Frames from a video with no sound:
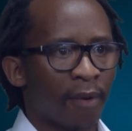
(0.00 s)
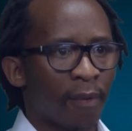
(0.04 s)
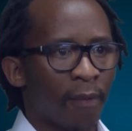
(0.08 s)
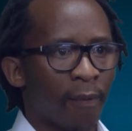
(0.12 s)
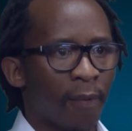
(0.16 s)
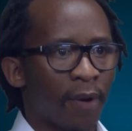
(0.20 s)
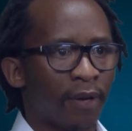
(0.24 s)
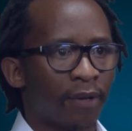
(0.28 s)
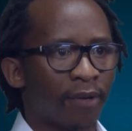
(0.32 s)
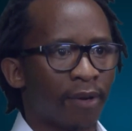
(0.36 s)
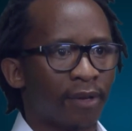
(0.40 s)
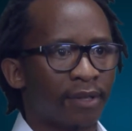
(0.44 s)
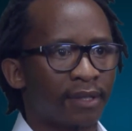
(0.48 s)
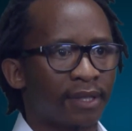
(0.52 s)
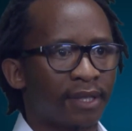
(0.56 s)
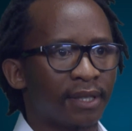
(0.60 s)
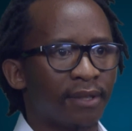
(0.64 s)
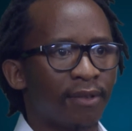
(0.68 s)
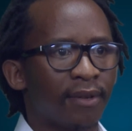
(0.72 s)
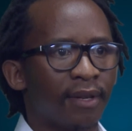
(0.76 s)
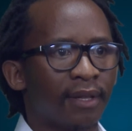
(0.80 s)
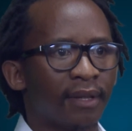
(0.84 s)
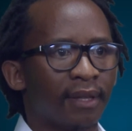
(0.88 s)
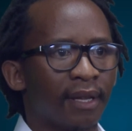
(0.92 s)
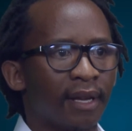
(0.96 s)
When
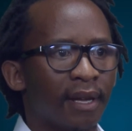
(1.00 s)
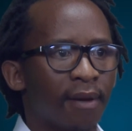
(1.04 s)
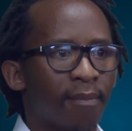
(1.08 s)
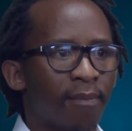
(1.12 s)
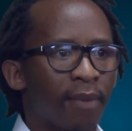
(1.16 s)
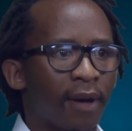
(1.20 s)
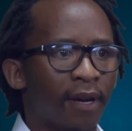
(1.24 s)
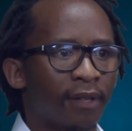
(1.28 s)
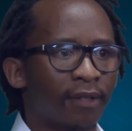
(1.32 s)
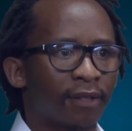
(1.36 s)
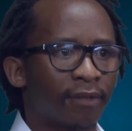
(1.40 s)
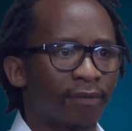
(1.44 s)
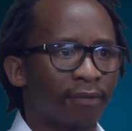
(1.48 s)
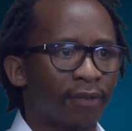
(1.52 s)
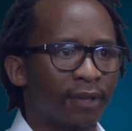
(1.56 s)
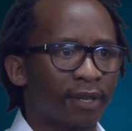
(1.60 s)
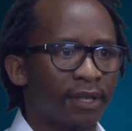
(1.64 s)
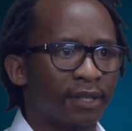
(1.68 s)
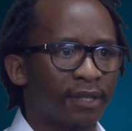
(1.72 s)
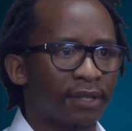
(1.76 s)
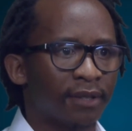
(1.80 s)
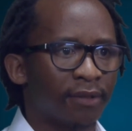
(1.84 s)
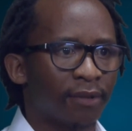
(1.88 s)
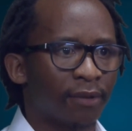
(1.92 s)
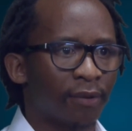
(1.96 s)
considering the impact of
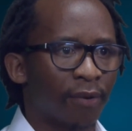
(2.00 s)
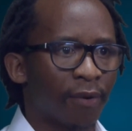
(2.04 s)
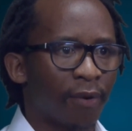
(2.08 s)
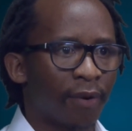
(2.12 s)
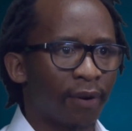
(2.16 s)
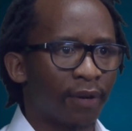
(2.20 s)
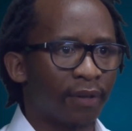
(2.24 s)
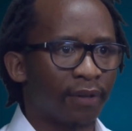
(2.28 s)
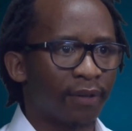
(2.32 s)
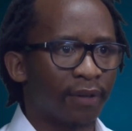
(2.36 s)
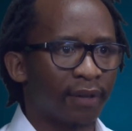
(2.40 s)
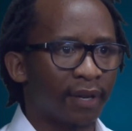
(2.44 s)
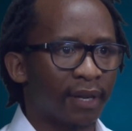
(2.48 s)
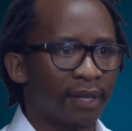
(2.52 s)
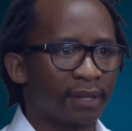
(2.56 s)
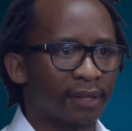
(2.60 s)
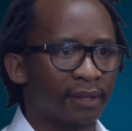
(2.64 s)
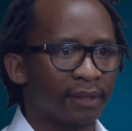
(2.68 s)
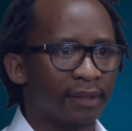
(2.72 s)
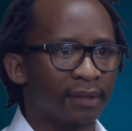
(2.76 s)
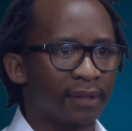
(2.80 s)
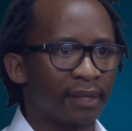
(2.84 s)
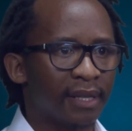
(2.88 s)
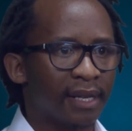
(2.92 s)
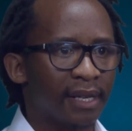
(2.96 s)
religion on organ
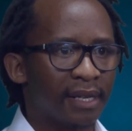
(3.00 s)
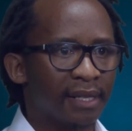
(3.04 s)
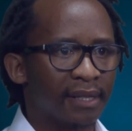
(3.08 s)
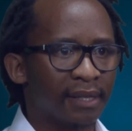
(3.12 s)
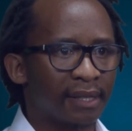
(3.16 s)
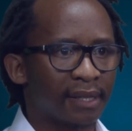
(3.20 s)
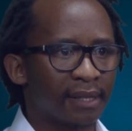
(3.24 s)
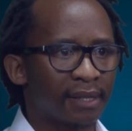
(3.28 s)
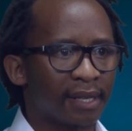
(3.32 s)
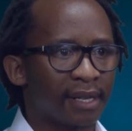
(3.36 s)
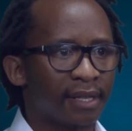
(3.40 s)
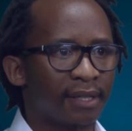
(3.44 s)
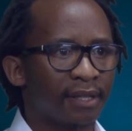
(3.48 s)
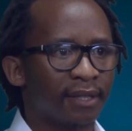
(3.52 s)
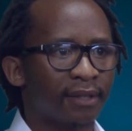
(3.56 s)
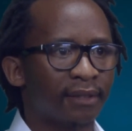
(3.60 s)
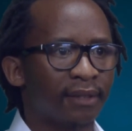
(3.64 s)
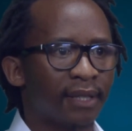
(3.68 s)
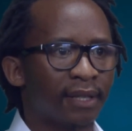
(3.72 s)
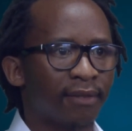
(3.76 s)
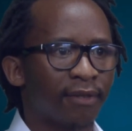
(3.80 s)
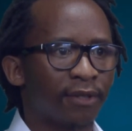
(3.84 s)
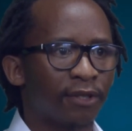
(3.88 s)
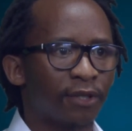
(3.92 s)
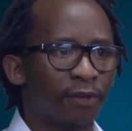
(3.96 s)
donation, it is essential
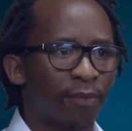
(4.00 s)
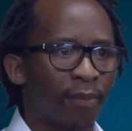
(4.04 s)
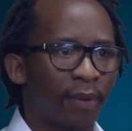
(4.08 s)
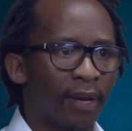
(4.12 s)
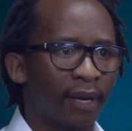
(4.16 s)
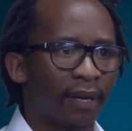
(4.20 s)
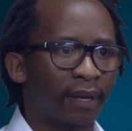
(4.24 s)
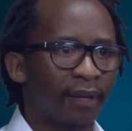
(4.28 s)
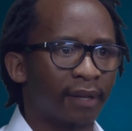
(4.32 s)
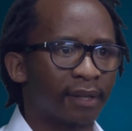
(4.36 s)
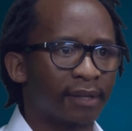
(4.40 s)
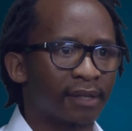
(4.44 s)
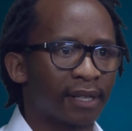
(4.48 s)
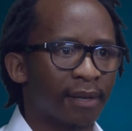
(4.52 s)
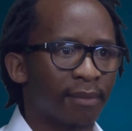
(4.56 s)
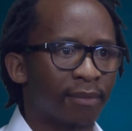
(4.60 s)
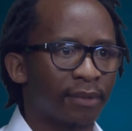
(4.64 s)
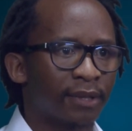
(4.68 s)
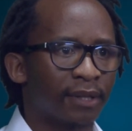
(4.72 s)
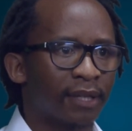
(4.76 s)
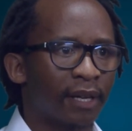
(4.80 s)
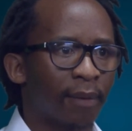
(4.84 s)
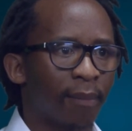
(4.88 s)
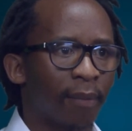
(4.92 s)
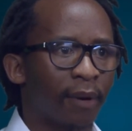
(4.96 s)
never to make an
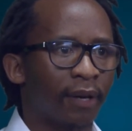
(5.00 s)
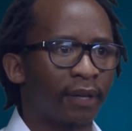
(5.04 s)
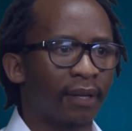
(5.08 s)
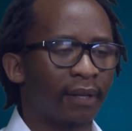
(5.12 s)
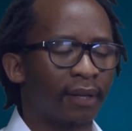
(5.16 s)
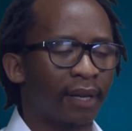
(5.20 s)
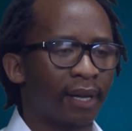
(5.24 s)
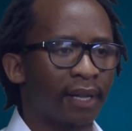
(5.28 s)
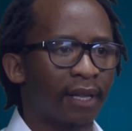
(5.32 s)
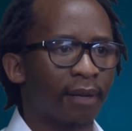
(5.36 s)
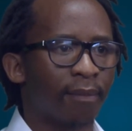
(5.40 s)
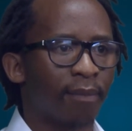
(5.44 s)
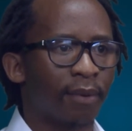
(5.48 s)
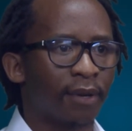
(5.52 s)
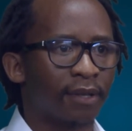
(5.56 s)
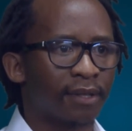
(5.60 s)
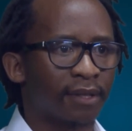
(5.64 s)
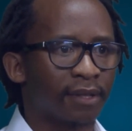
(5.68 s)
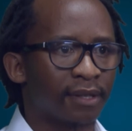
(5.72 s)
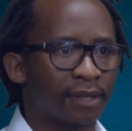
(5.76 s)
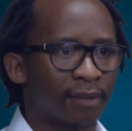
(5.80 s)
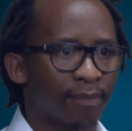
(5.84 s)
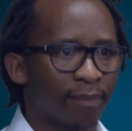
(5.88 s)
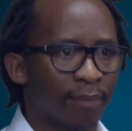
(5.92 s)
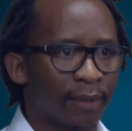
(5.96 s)
assumption about another
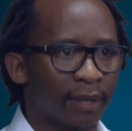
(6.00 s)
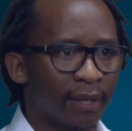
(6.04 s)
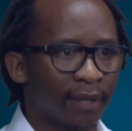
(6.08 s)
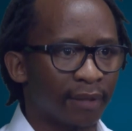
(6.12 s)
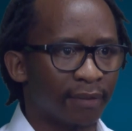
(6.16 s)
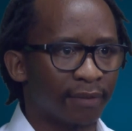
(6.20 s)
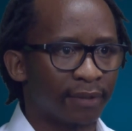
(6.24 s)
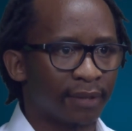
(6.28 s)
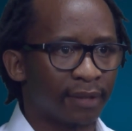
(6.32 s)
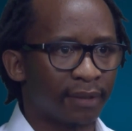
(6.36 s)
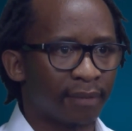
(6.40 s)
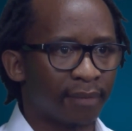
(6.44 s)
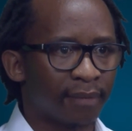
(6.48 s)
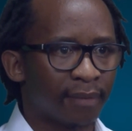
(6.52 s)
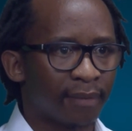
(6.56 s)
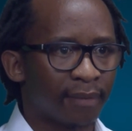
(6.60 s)
person's beliefs.